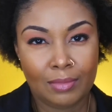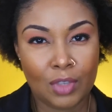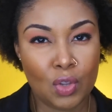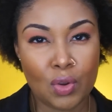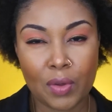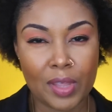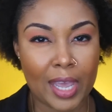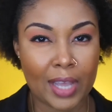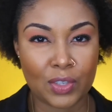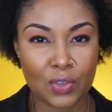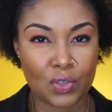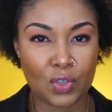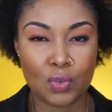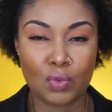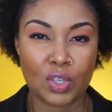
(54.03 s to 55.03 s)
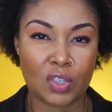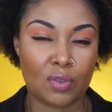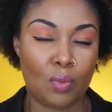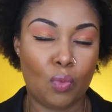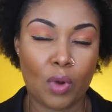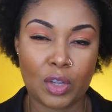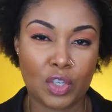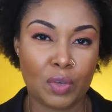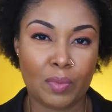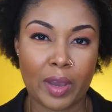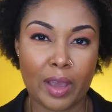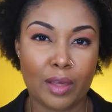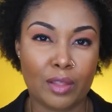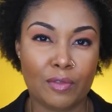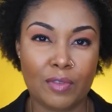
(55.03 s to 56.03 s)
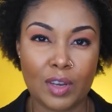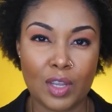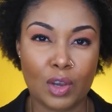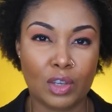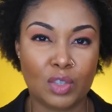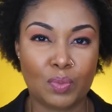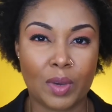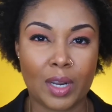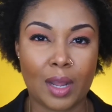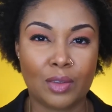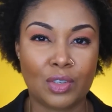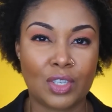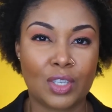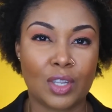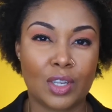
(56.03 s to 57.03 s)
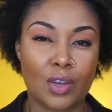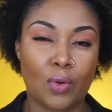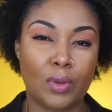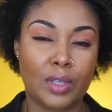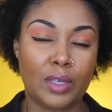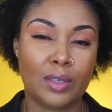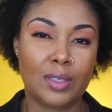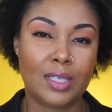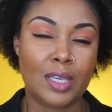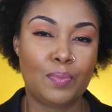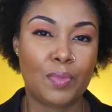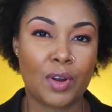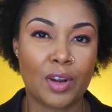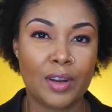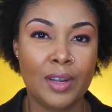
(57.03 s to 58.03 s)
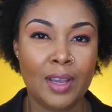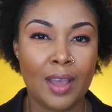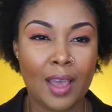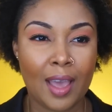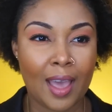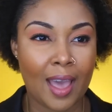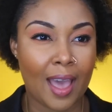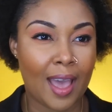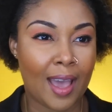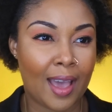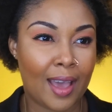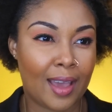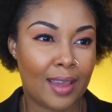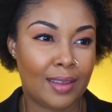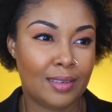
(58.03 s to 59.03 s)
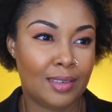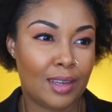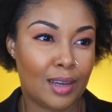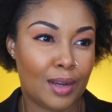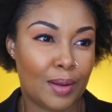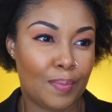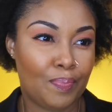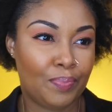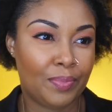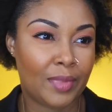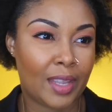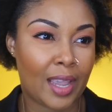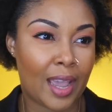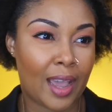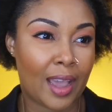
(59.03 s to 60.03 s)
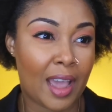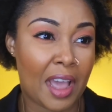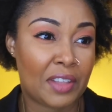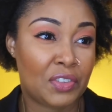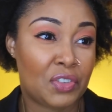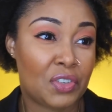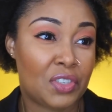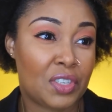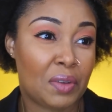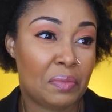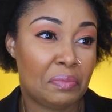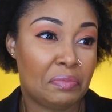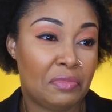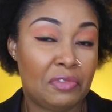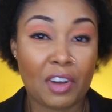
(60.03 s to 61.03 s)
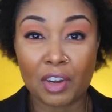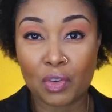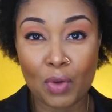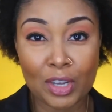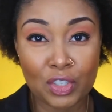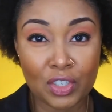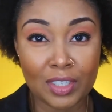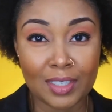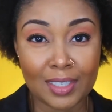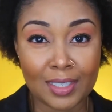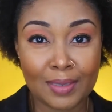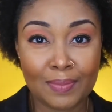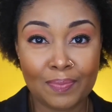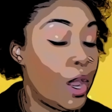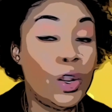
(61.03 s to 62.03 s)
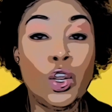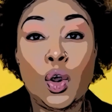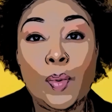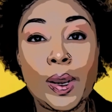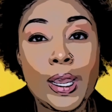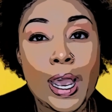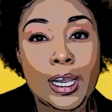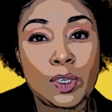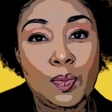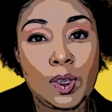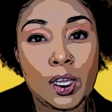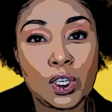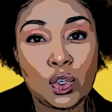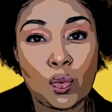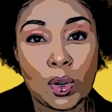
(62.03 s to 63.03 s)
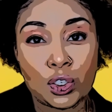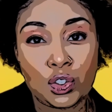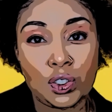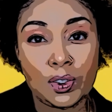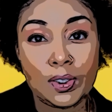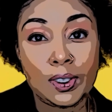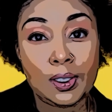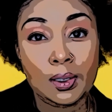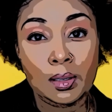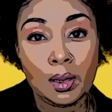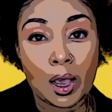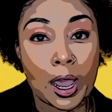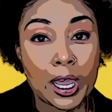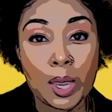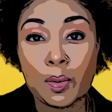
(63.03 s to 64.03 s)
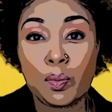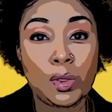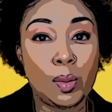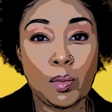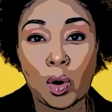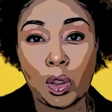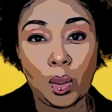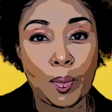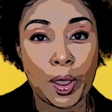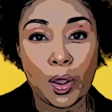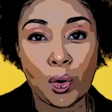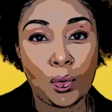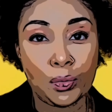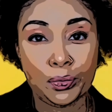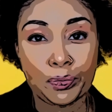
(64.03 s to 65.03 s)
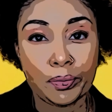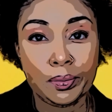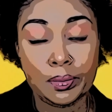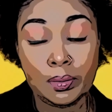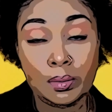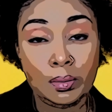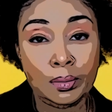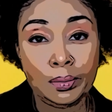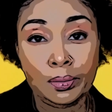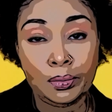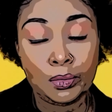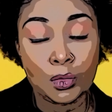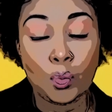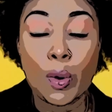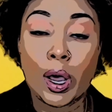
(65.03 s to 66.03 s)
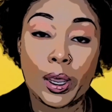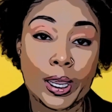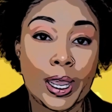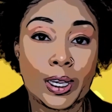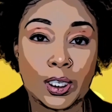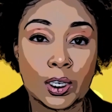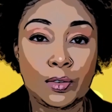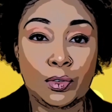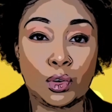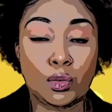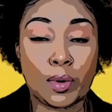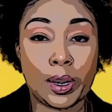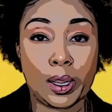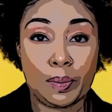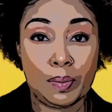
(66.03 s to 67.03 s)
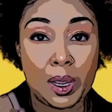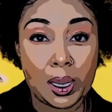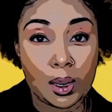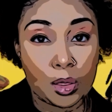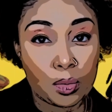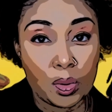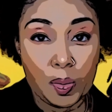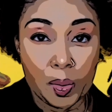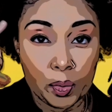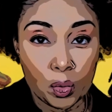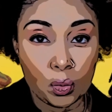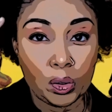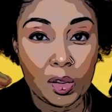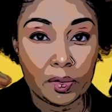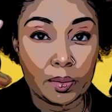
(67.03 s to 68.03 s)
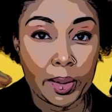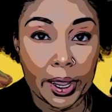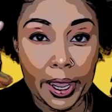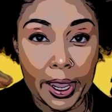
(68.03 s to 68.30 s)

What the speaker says: know the answers to just from watching my other videos, but I was just gonna go a little deeper and answer some fun questions. Nobody asked me these questions. I came up with them all on my own. Well, I can't take full credit. Me and the three people who live in my